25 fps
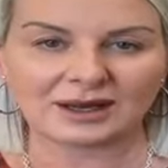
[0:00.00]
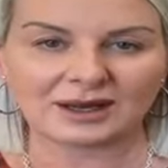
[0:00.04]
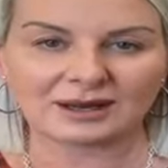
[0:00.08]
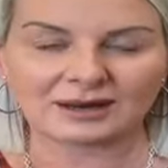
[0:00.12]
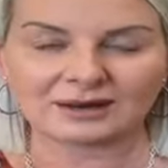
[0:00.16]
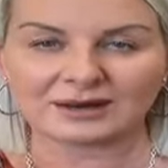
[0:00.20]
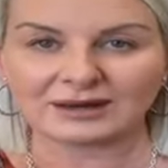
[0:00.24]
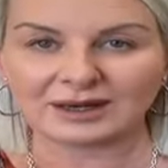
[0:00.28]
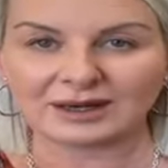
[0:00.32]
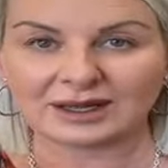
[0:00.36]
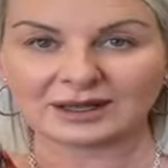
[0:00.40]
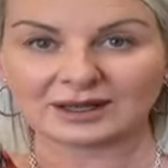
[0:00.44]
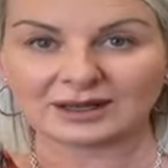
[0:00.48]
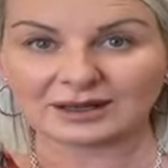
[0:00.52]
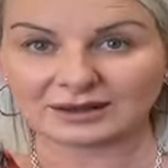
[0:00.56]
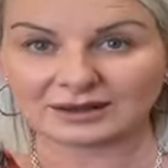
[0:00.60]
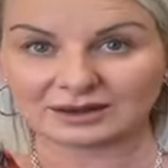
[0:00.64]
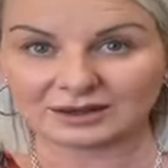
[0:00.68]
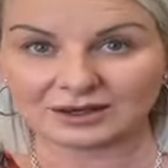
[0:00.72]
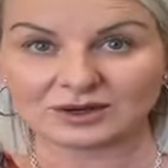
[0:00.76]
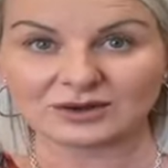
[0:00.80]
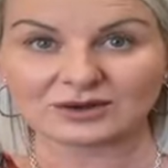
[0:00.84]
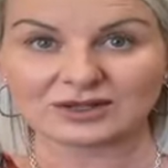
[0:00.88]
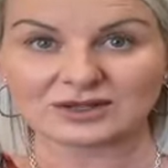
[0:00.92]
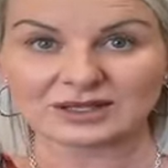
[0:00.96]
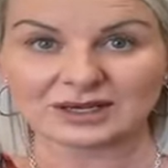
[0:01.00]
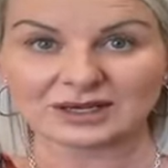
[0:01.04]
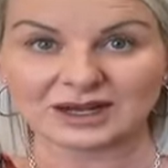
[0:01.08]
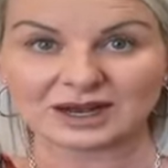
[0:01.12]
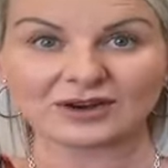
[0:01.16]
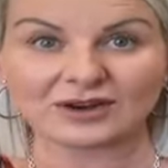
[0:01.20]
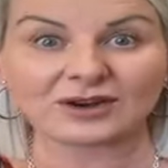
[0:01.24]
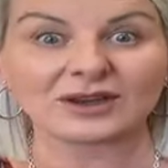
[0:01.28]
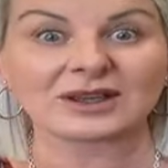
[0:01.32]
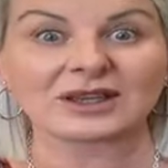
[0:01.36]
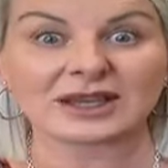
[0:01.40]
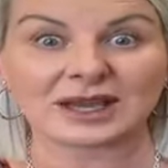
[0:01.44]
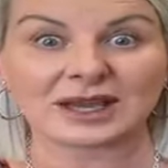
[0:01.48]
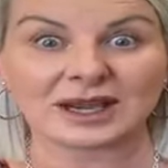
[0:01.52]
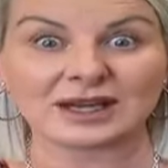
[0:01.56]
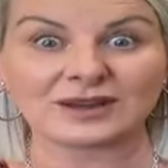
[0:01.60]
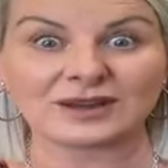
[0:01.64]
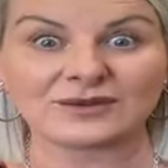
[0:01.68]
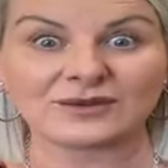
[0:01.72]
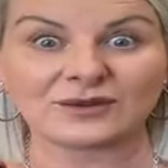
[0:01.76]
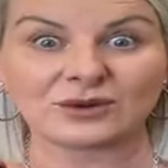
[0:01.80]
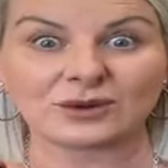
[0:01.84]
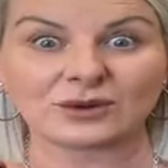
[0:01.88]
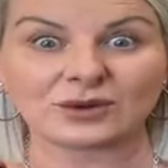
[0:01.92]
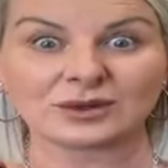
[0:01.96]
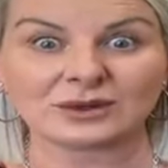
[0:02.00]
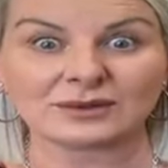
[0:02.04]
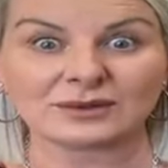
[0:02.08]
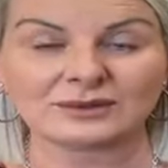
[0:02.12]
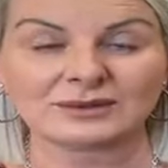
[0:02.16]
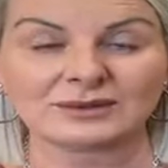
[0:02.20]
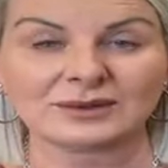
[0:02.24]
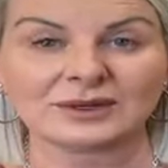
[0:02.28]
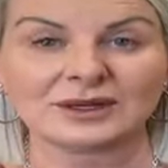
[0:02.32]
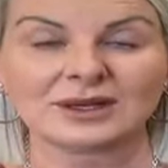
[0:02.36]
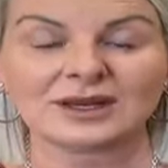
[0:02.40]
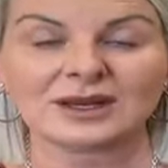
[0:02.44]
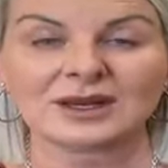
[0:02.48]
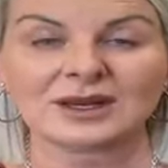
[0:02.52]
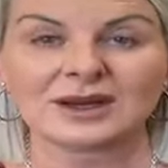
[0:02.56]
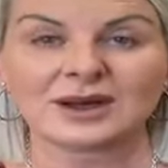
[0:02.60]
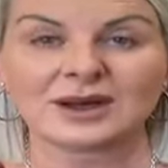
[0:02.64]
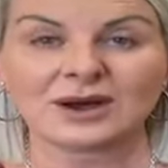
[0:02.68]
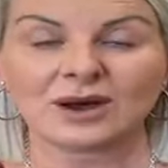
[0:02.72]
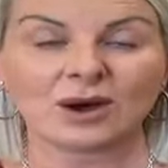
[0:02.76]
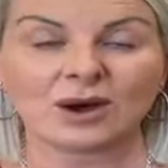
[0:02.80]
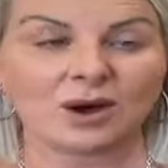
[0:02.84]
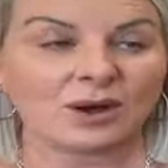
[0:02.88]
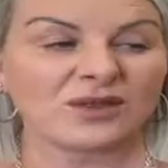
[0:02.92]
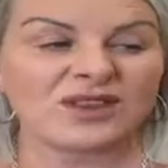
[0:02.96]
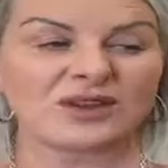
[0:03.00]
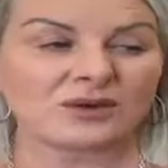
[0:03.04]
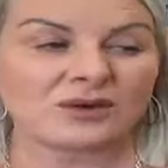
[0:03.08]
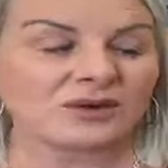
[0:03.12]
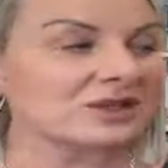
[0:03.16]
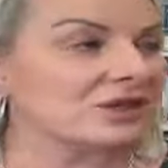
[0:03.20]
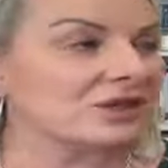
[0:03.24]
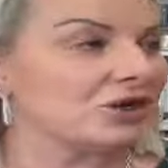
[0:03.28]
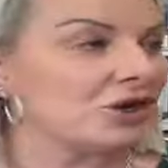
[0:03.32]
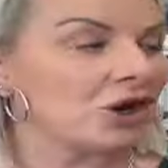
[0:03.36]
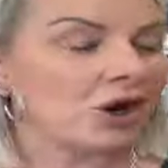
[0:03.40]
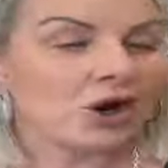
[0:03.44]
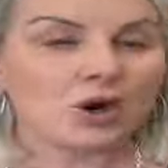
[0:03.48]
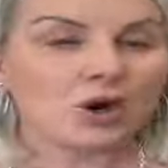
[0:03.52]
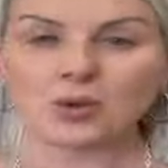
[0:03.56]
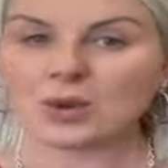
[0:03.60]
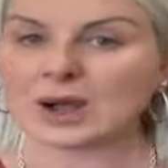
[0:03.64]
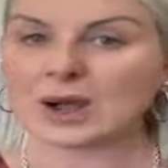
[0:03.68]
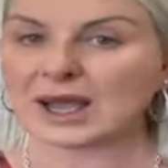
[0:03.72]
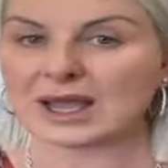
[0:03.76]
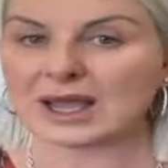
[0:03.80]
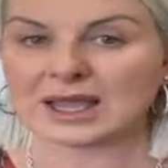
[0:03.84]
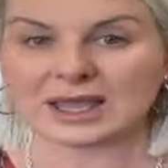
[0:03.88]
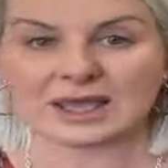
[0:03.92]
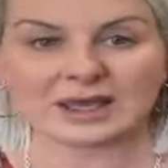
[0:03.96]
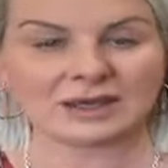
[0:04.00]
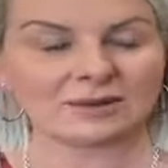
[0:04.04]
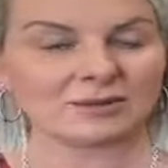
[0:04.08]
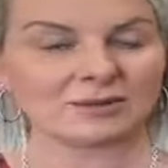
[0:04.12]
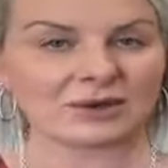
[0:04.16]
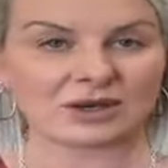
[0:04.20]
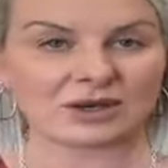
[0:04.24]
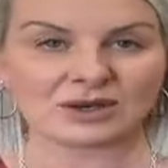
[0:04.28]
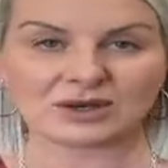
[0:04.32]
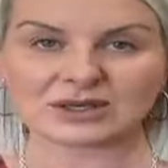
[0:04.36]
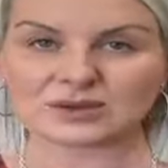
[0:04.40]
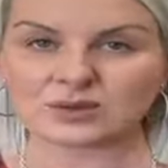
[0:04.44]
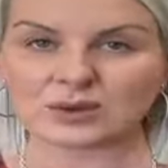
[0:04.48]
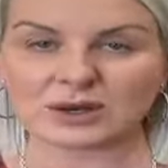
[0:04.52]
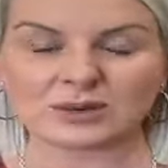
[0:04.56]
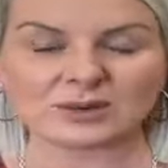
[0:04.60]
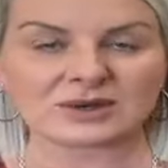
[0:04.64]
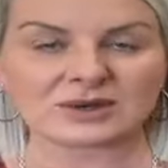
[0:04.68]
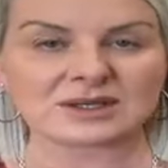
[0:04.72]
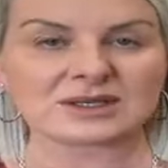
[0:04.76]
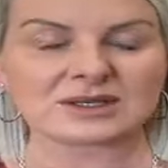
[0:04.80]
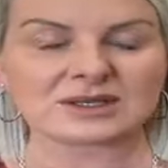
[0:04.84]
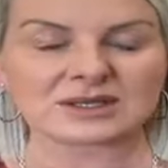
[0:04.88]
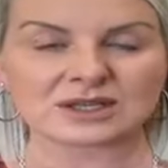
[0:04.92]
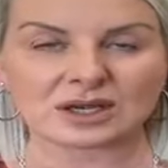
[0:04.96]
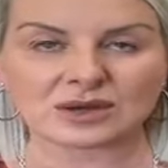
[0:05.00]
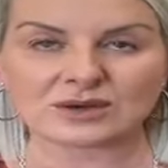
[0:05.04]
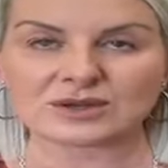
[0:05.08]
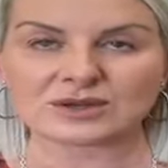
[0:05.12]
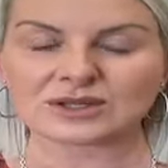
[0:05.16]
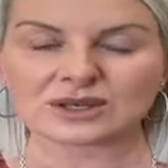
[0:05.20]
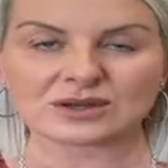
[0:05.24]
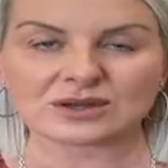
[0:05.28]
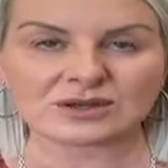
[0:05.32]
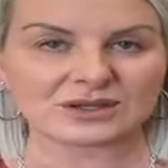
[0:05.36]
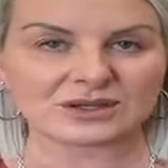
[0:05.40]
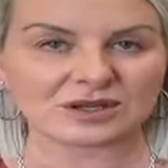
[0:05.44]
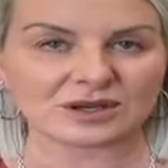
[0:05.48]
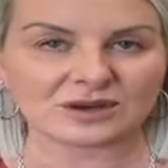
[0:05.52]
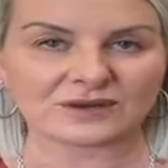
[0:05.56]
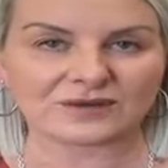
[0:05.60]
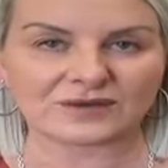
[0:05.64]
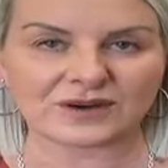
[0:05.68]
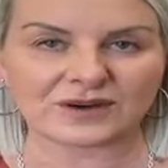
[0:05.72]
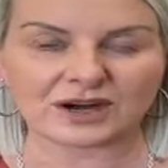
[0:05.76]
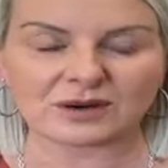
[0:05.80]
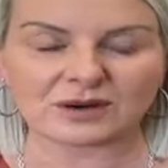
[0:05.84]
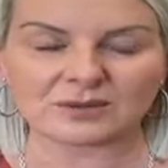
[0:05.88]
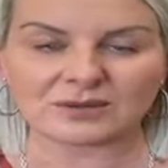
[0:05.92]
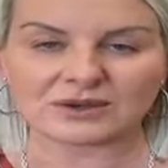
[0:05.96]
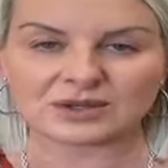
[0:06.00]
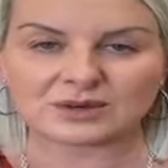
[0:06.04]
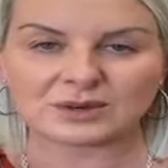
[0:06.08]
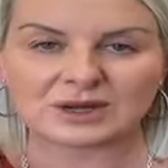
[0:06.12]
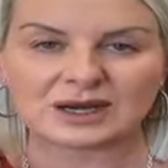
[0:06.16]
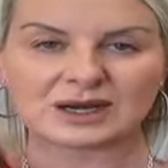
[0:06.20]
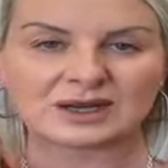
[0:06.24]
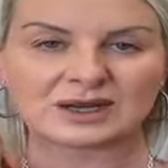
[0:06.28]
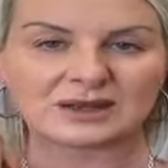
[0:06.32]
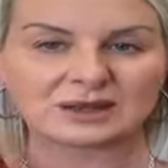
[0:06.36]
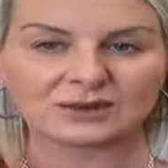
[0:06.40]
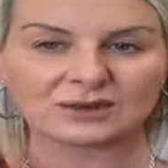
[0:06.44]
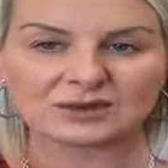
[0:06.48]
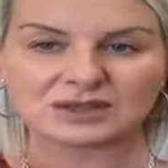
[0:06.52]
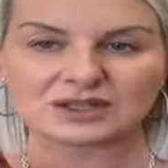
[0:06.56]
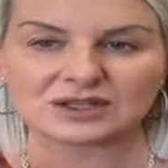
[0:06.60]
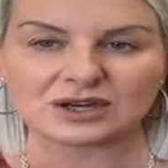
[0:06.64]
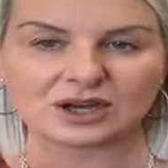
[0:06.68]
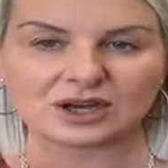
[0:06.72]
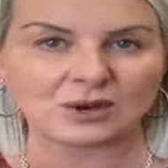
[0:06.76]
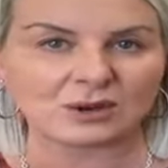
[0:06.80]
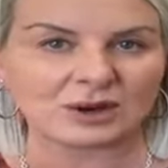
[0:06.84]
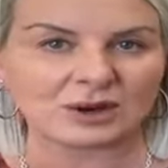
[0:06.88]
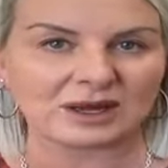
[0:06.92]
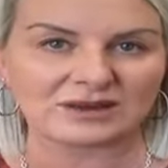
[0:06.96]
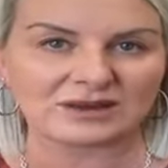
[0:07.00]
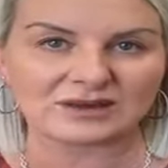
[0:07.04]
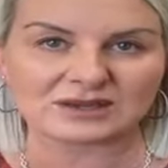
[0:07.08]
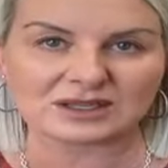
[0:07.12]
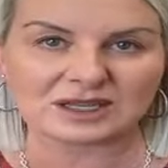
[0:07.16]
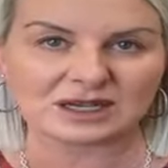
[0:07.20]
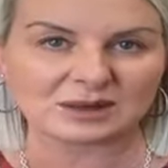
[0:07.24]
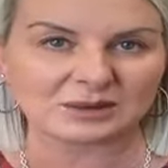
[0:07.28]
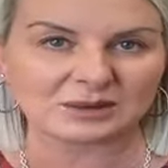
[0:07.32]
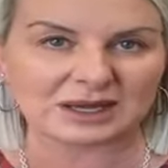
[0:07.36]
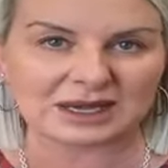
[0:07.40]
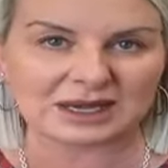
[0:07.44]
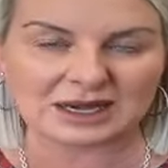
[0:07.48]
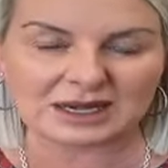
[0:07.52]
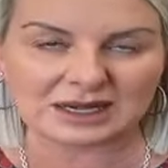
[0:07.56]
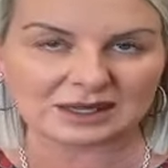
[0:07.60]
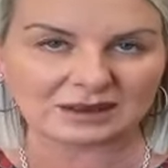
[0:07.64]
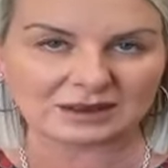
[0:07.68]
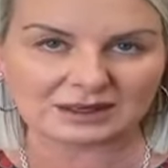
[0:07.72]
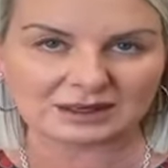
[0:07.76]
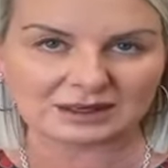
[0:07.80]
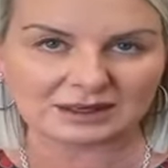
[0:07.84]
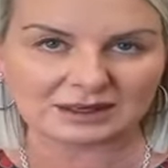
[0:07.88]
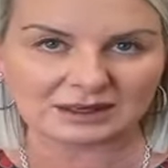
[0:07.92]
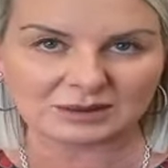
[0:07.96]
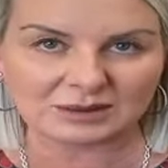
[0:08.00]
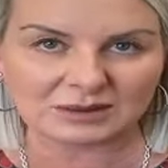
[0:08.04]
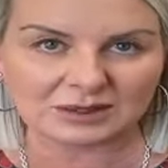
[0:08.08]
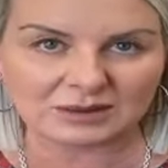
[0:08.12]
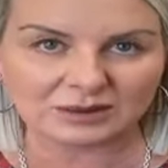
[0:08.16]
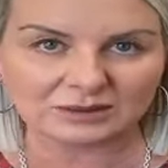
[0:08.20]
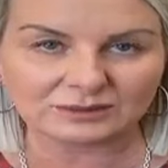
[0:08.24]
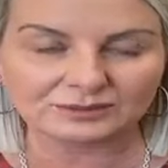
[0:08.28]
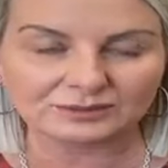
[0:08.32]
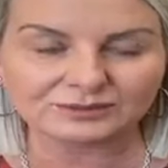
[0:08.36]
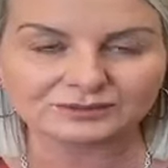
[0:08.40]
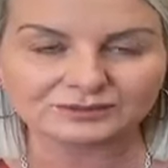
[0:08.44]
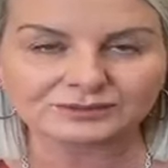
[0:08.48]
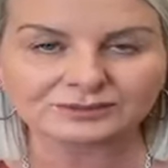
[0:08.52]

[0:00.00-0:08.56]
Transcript: Nick, your scenario, gaily forward. There is no way, because we were so far in between, there was no way there's going to be anything in the middle.